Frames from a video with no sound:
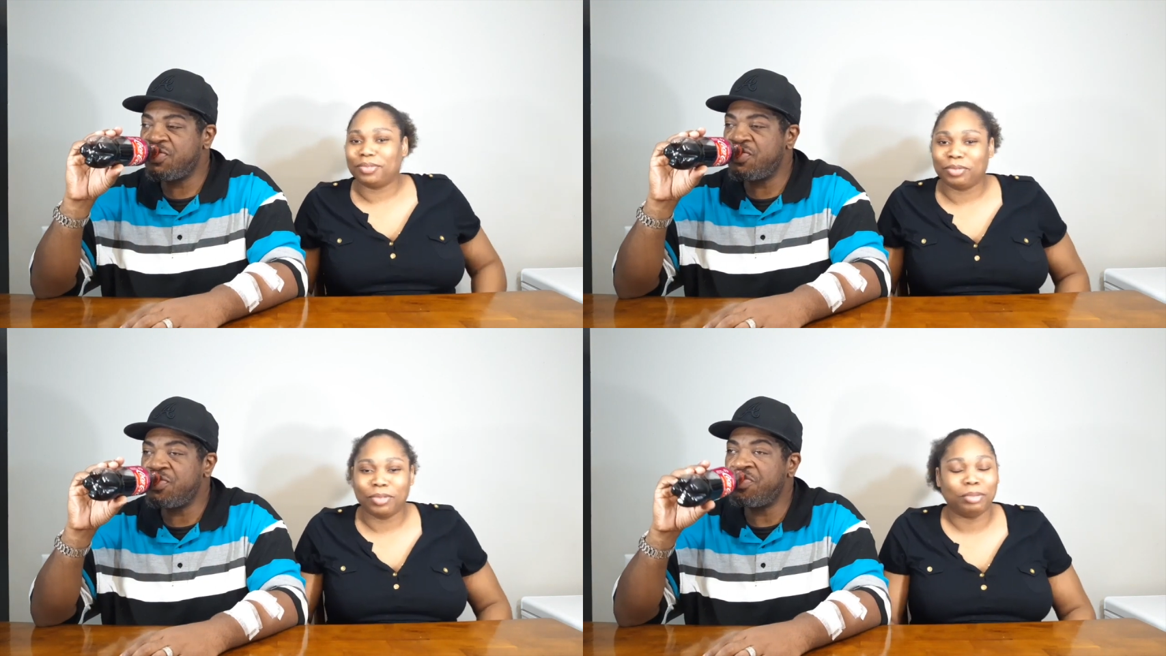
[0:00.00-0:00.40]

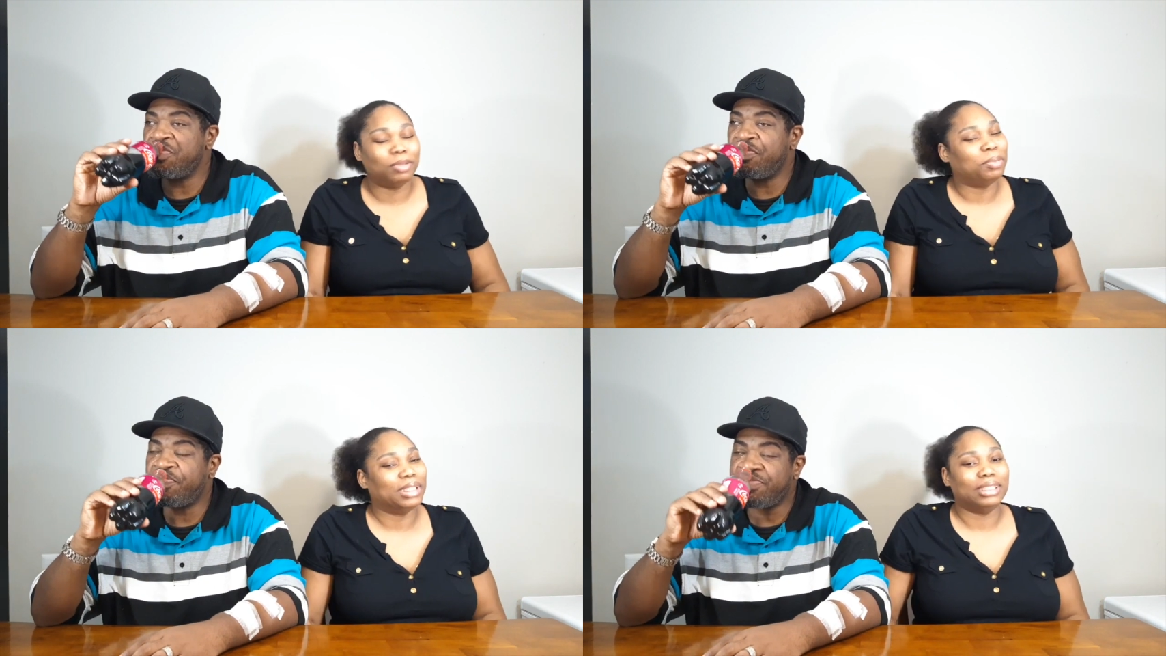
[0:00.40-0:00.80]
Speaker 1: We be
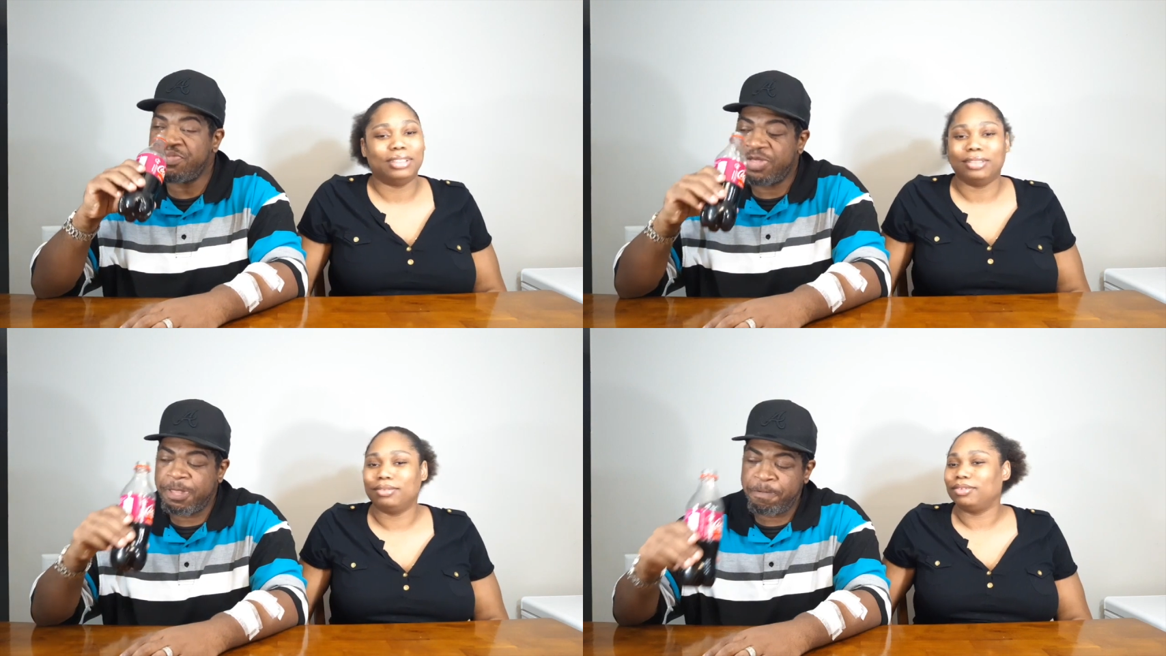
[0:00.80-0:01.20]

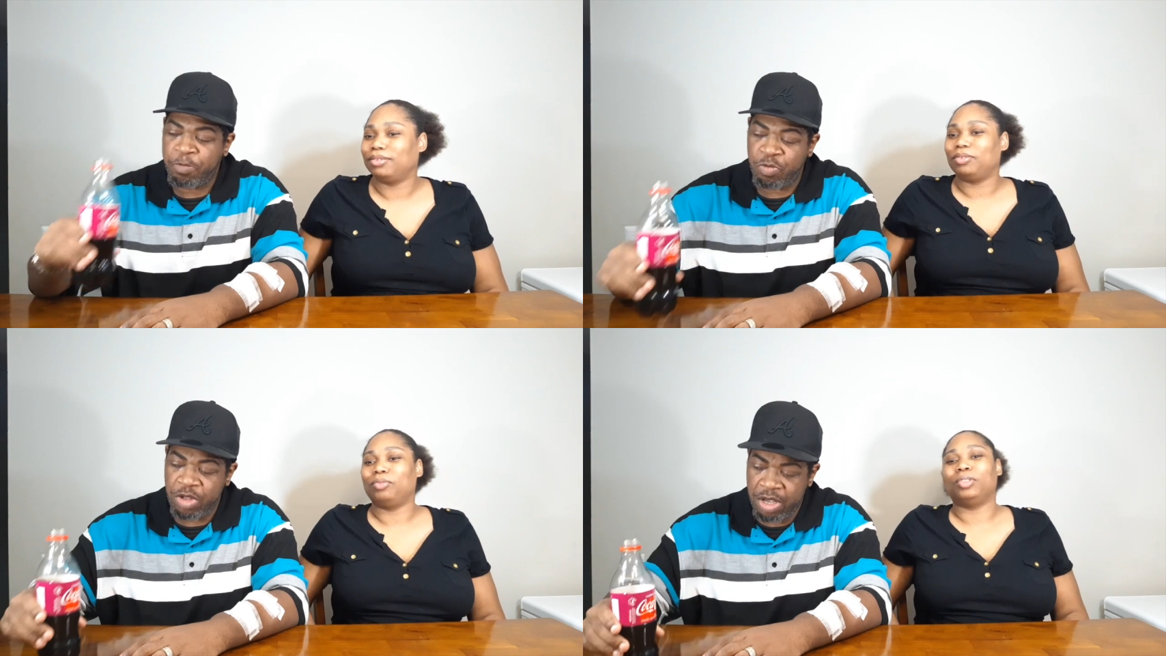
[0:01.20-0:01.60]
busy
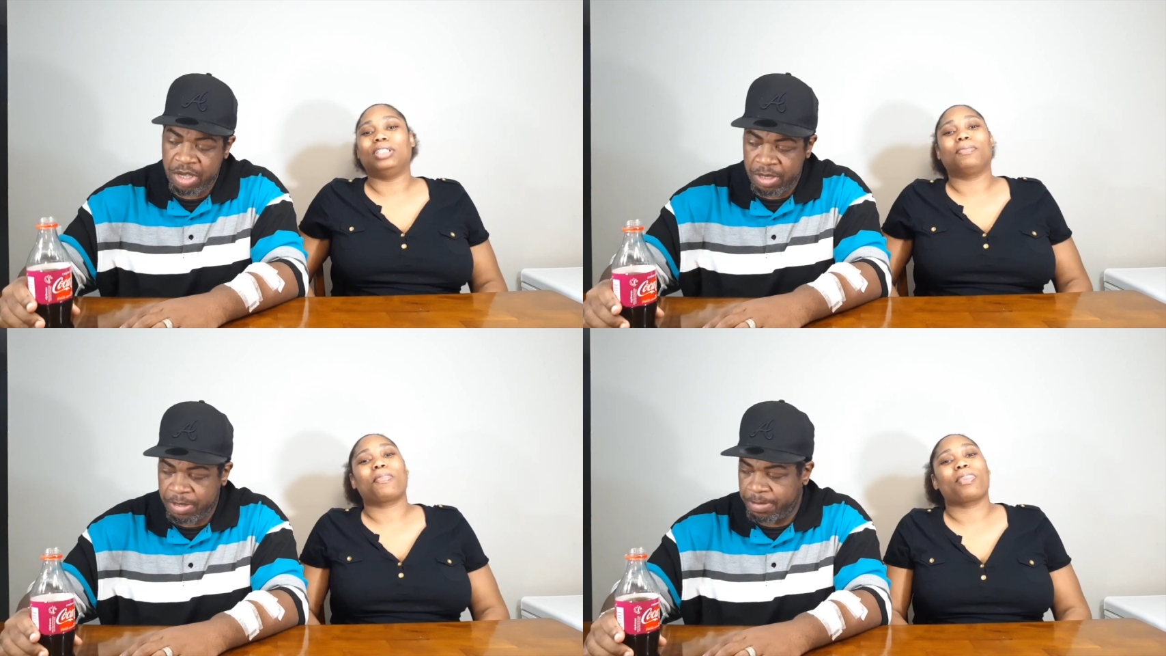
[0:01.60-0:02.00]

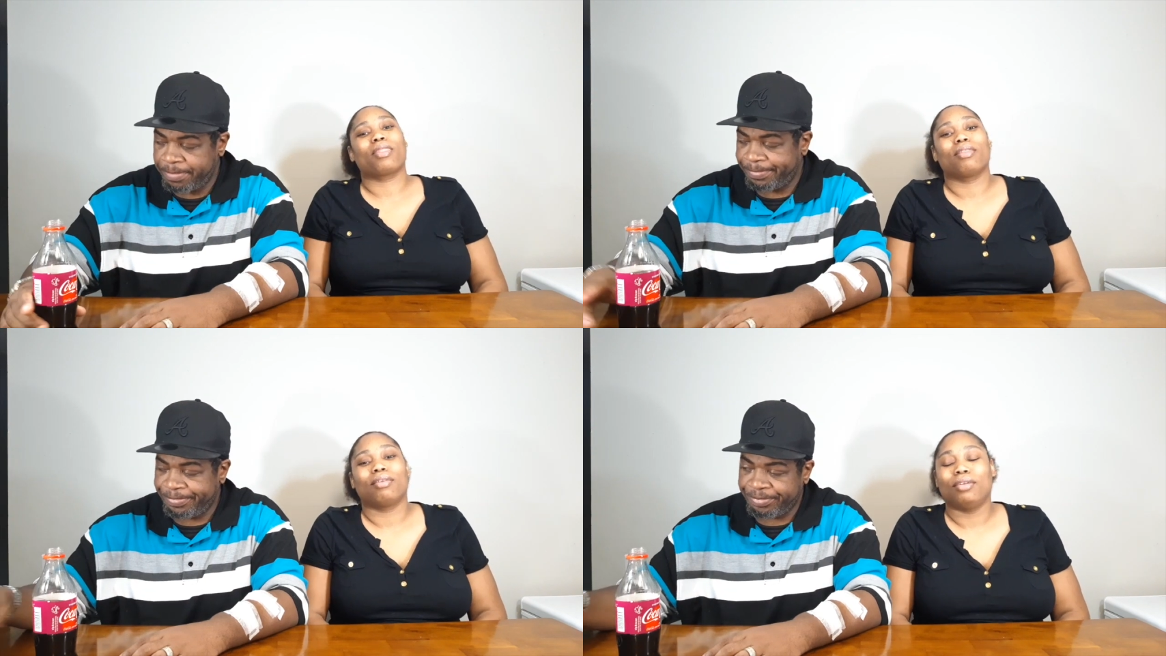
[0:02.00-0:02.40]
with
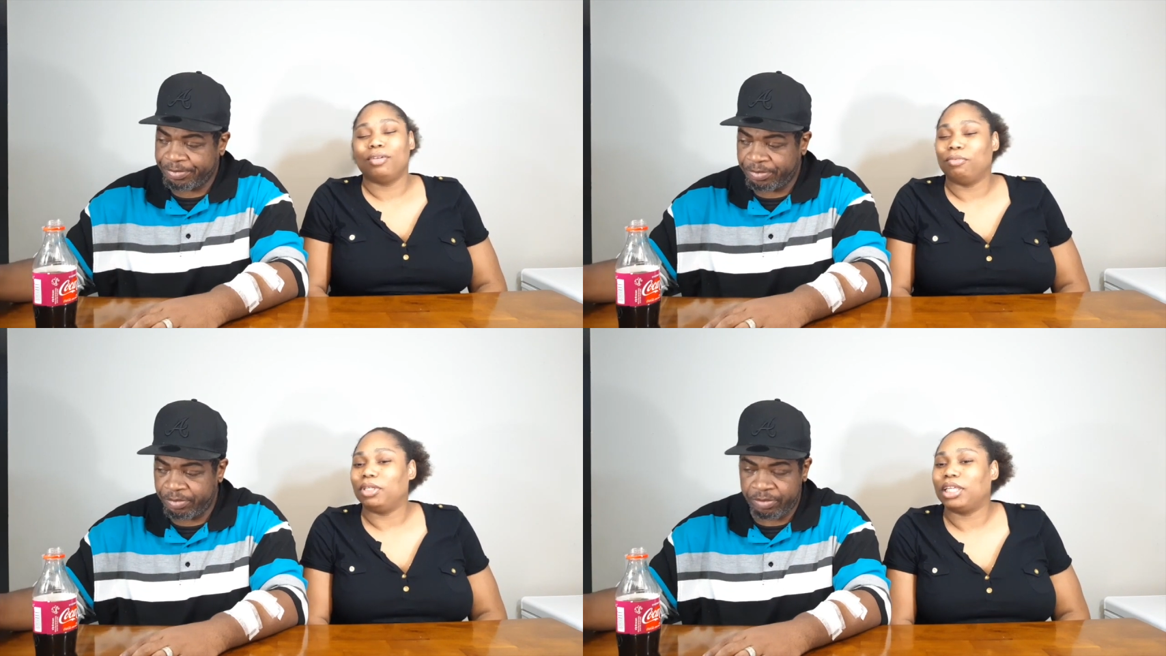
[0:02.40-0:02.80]

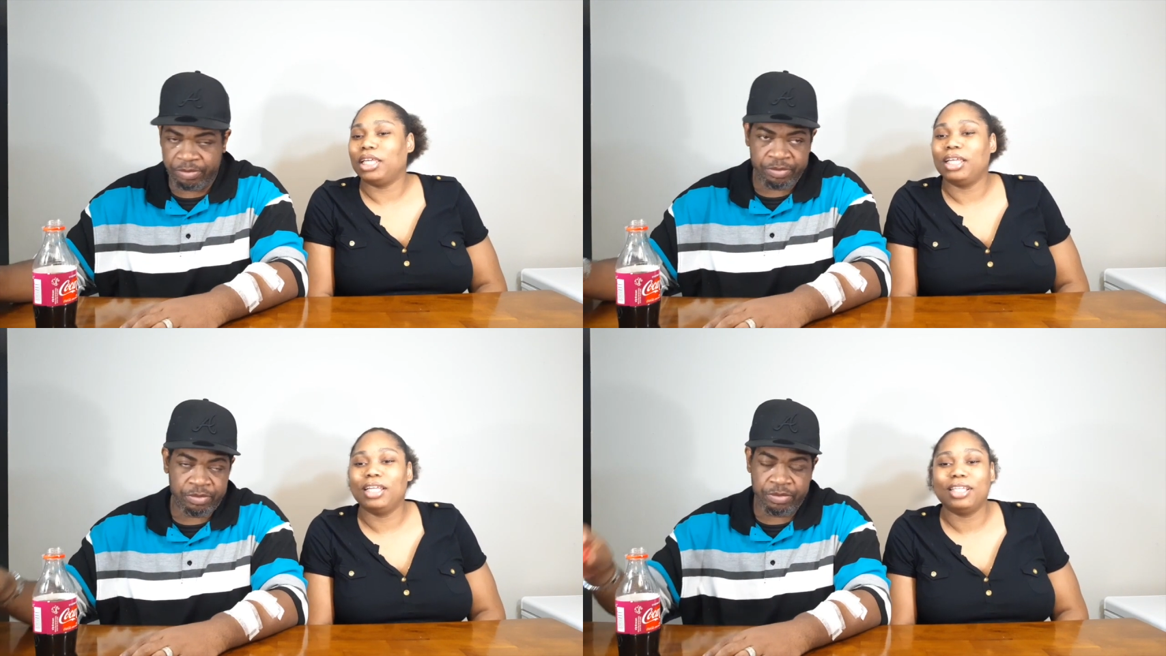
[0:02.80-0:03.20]
with
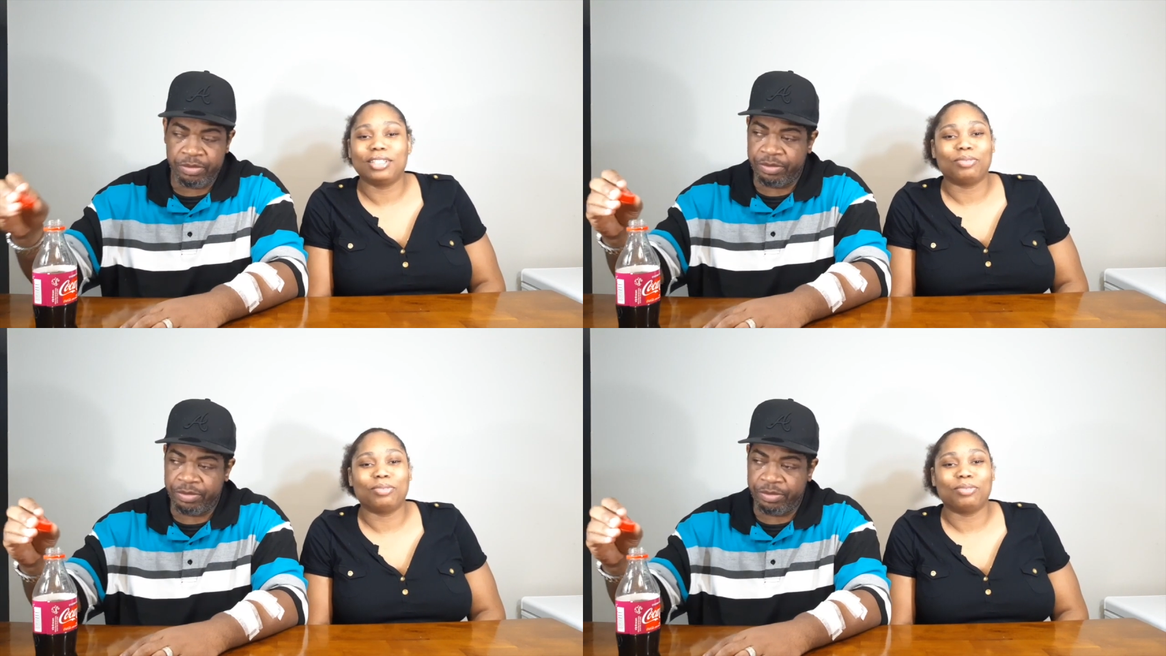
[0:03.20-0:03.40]
kids,